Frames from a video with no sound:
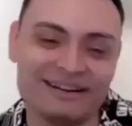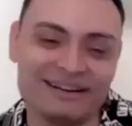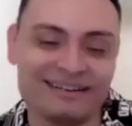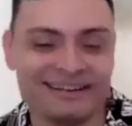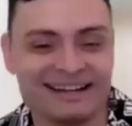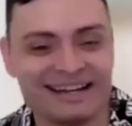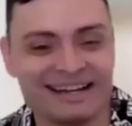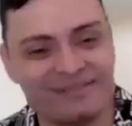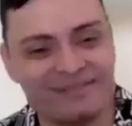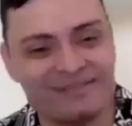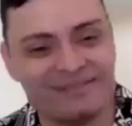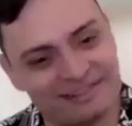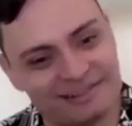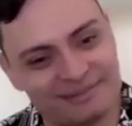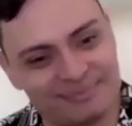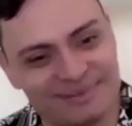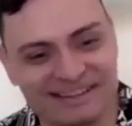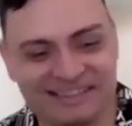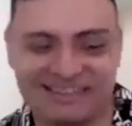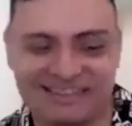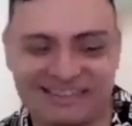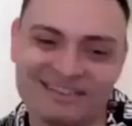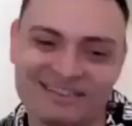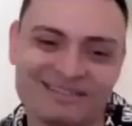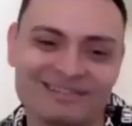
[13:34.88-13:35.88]
half, the other pays
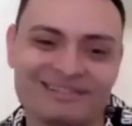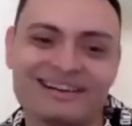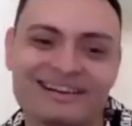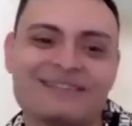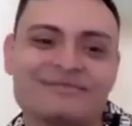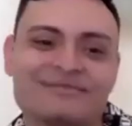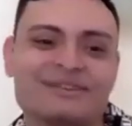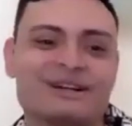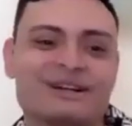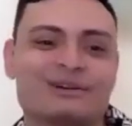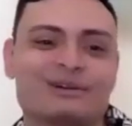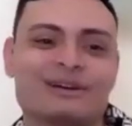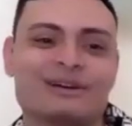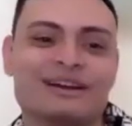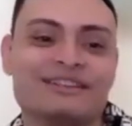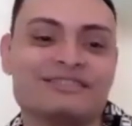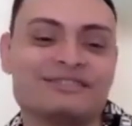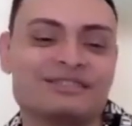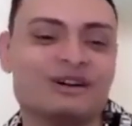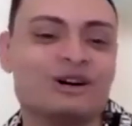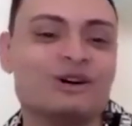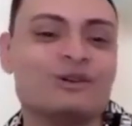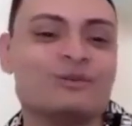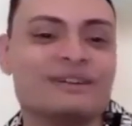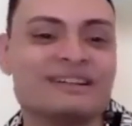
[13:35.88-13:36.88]
the other half. You know, it's
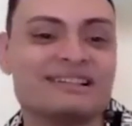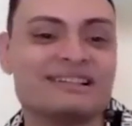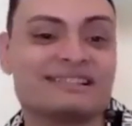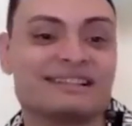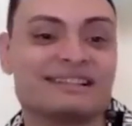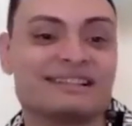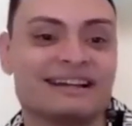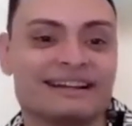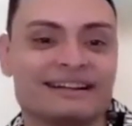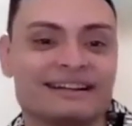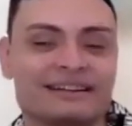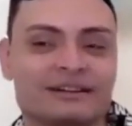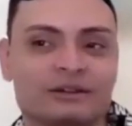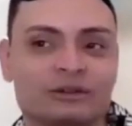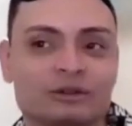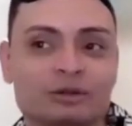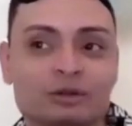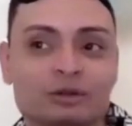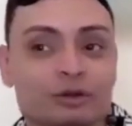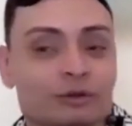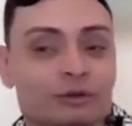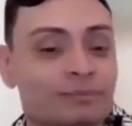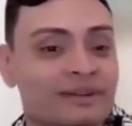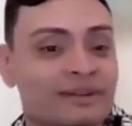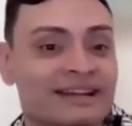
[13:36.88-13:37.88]
always like,
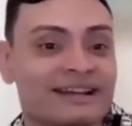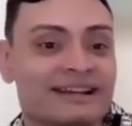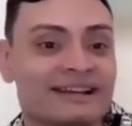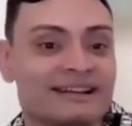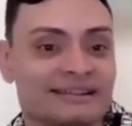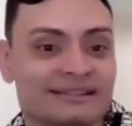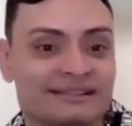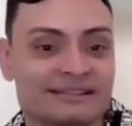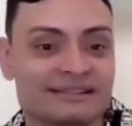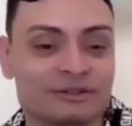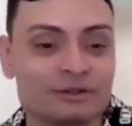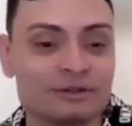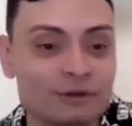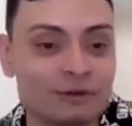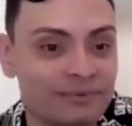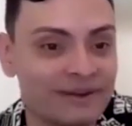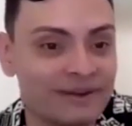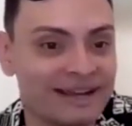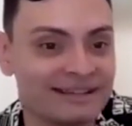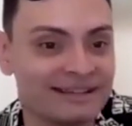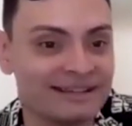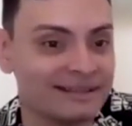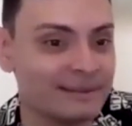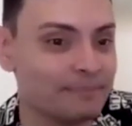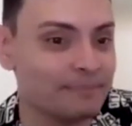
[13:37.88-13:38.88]
who pays, who
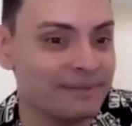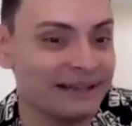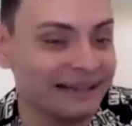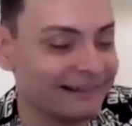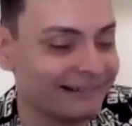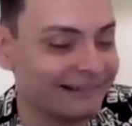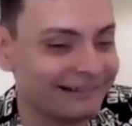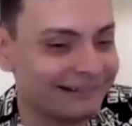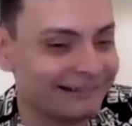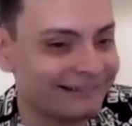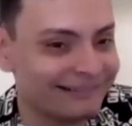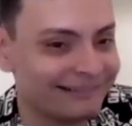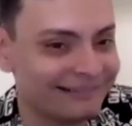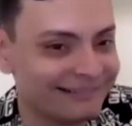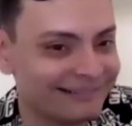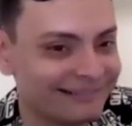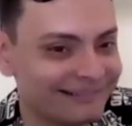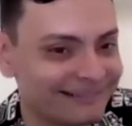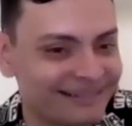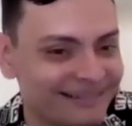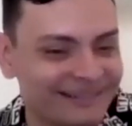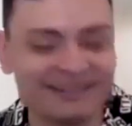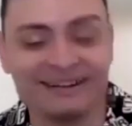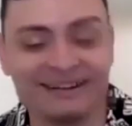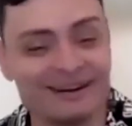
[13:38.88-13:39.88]
pays the bill?
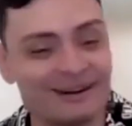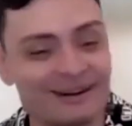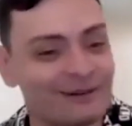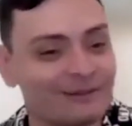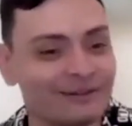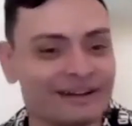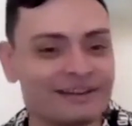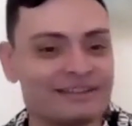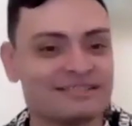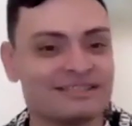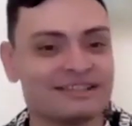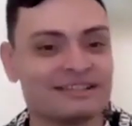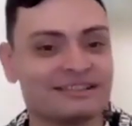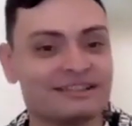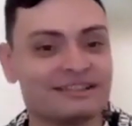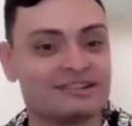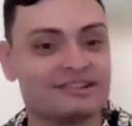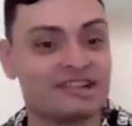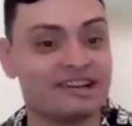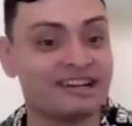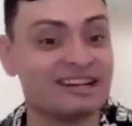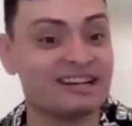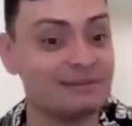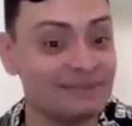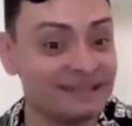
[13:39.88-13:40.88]
You know, is it the
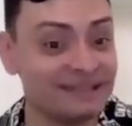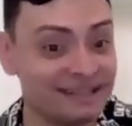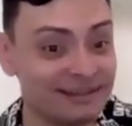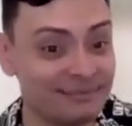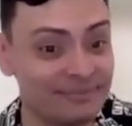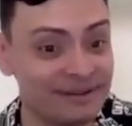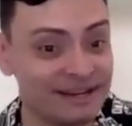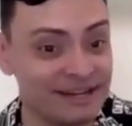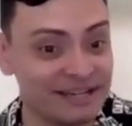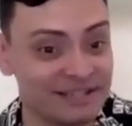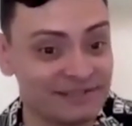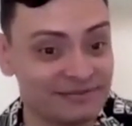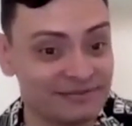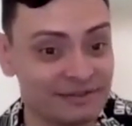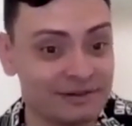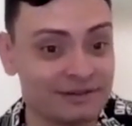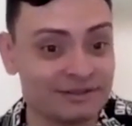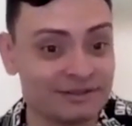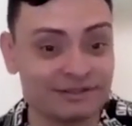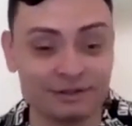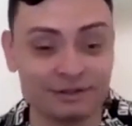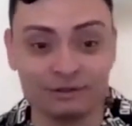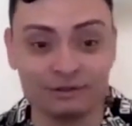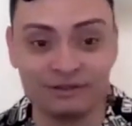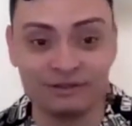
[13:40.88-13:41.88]
gentleman that pays
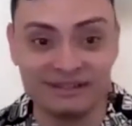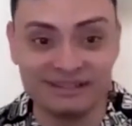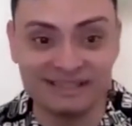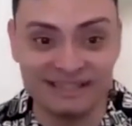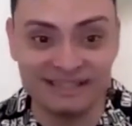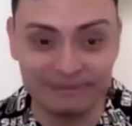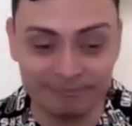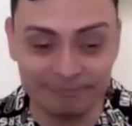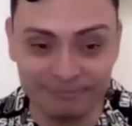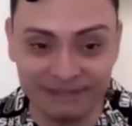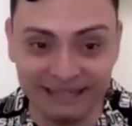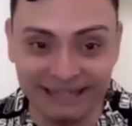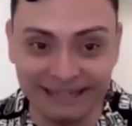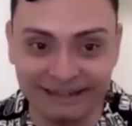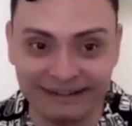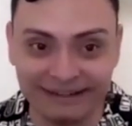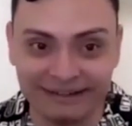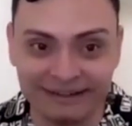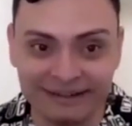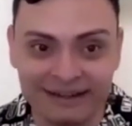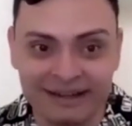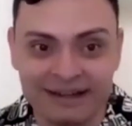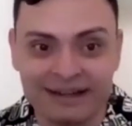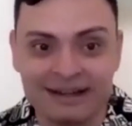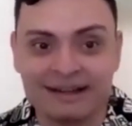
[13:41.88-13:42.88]
first, or is it me?
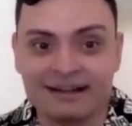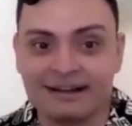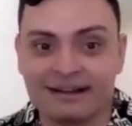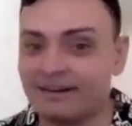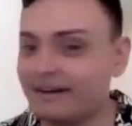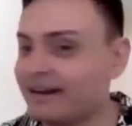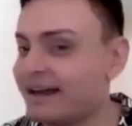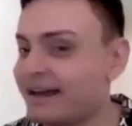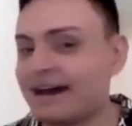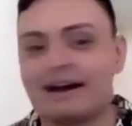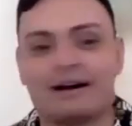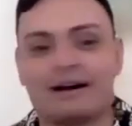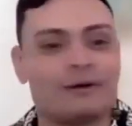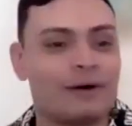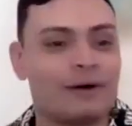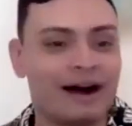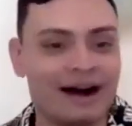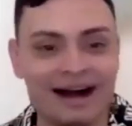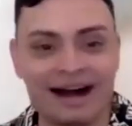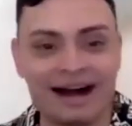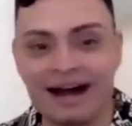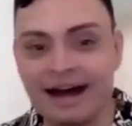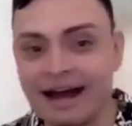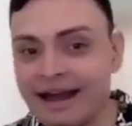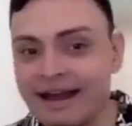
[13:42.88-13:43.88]
Now,
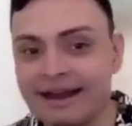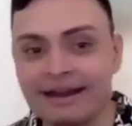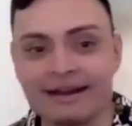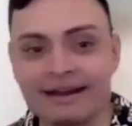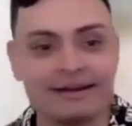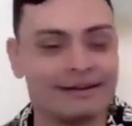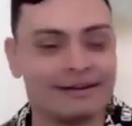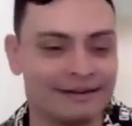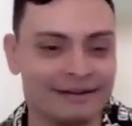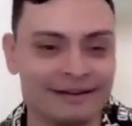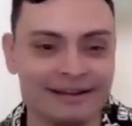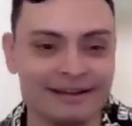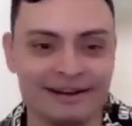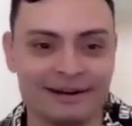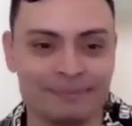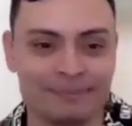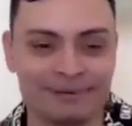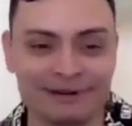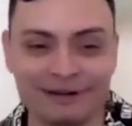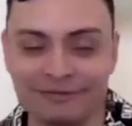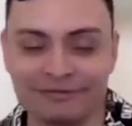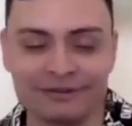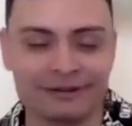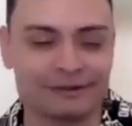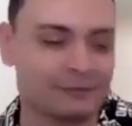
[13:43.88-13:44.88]
I, in a
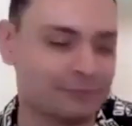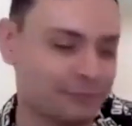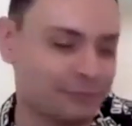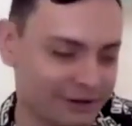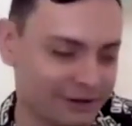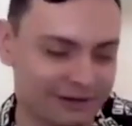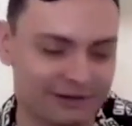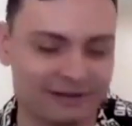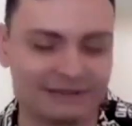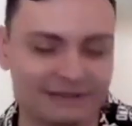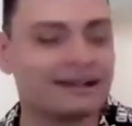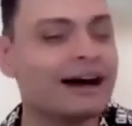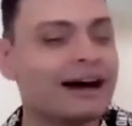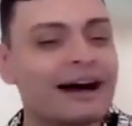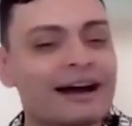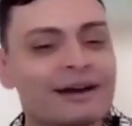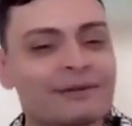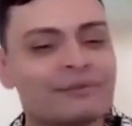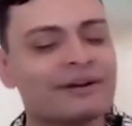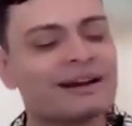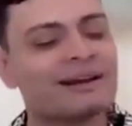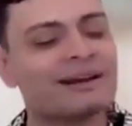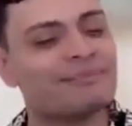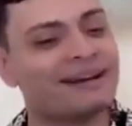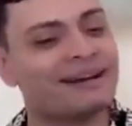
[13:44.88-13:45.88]
perfect world, I
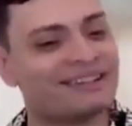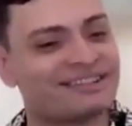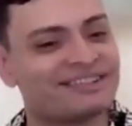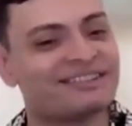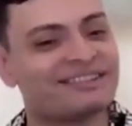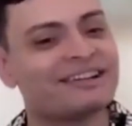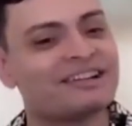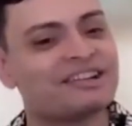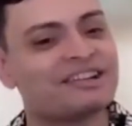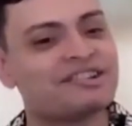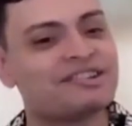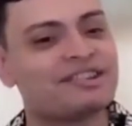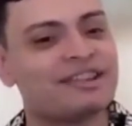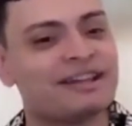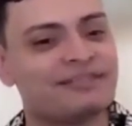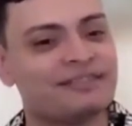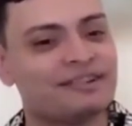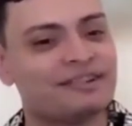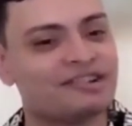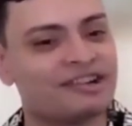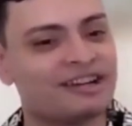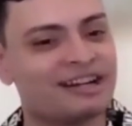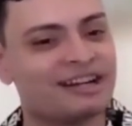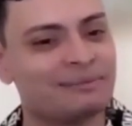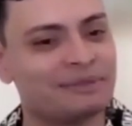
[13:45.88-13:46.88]
would imagine that, that the
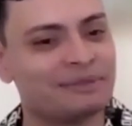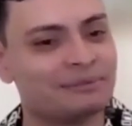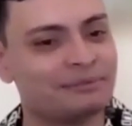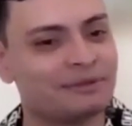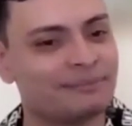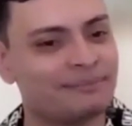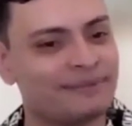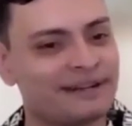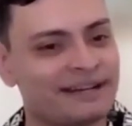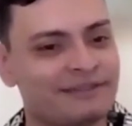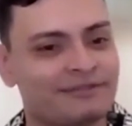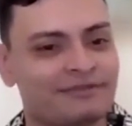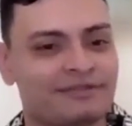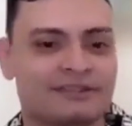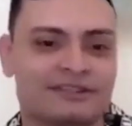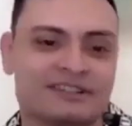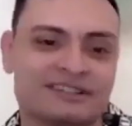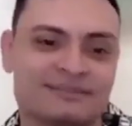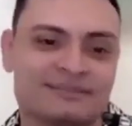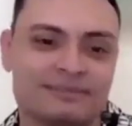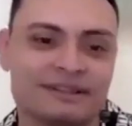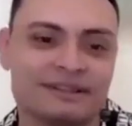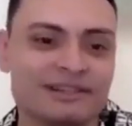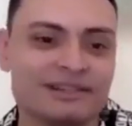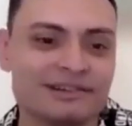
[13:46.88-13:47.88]
gentleman would pay first,
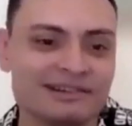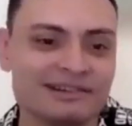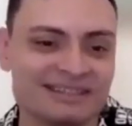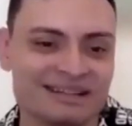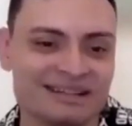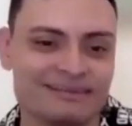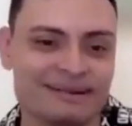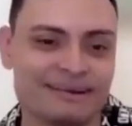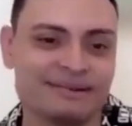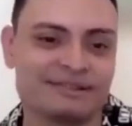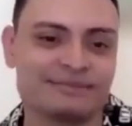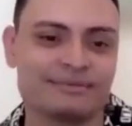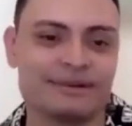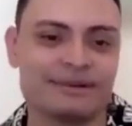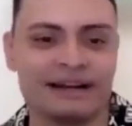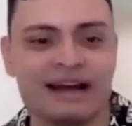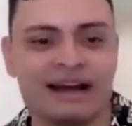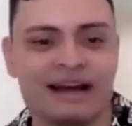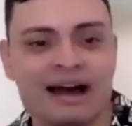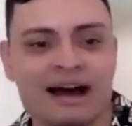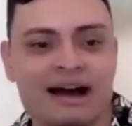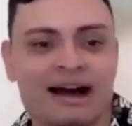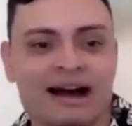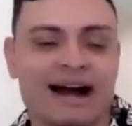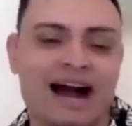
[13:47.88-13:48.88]
but there are sometimes when
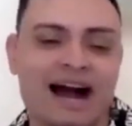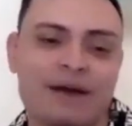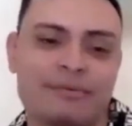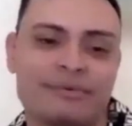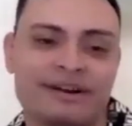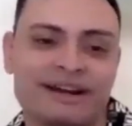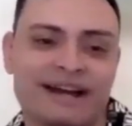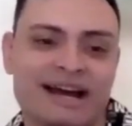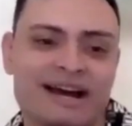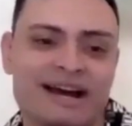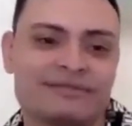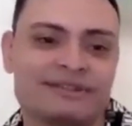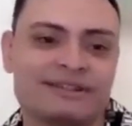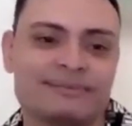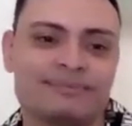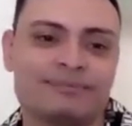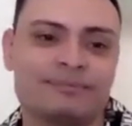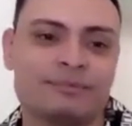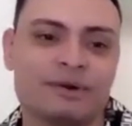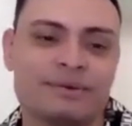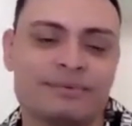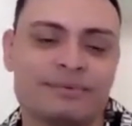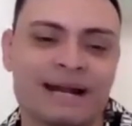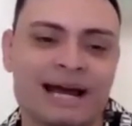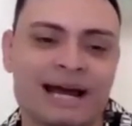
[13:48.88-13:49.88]
I would have to,
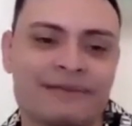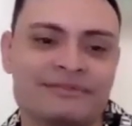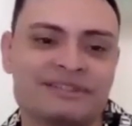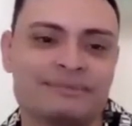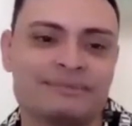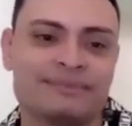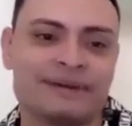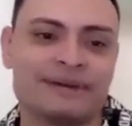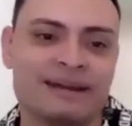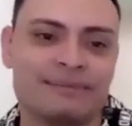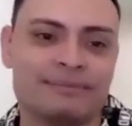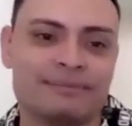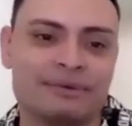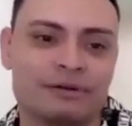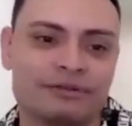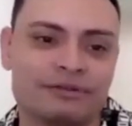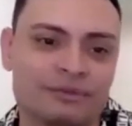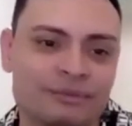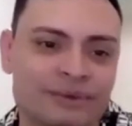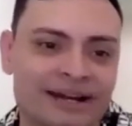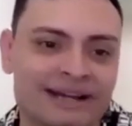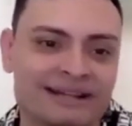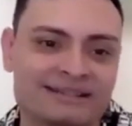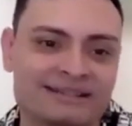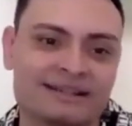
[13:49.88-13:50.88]
we would have to pay both
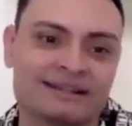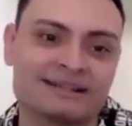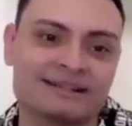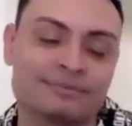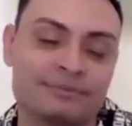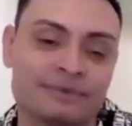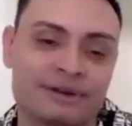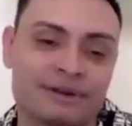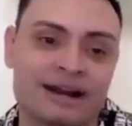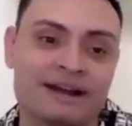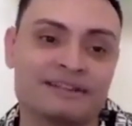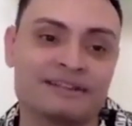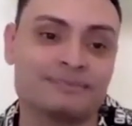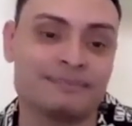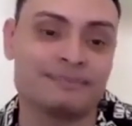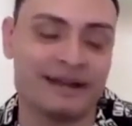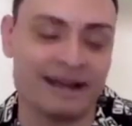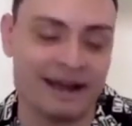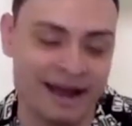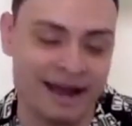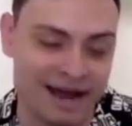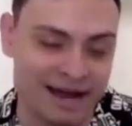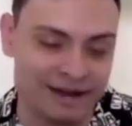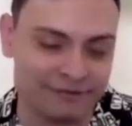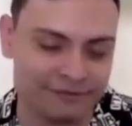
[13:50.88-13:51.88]
ways. Like we had to pay
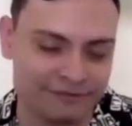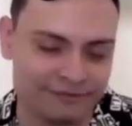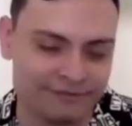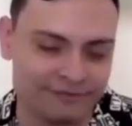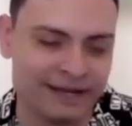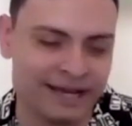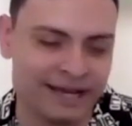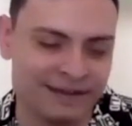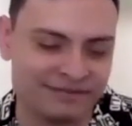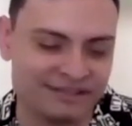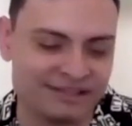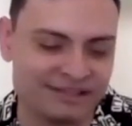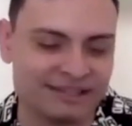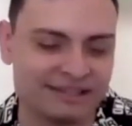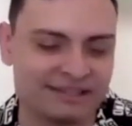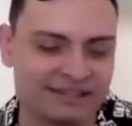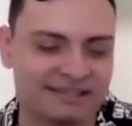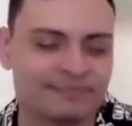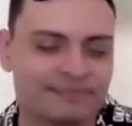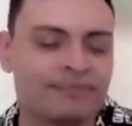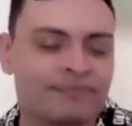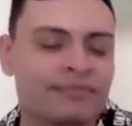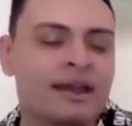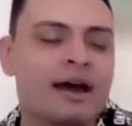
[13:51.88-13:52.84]
half, halfsies.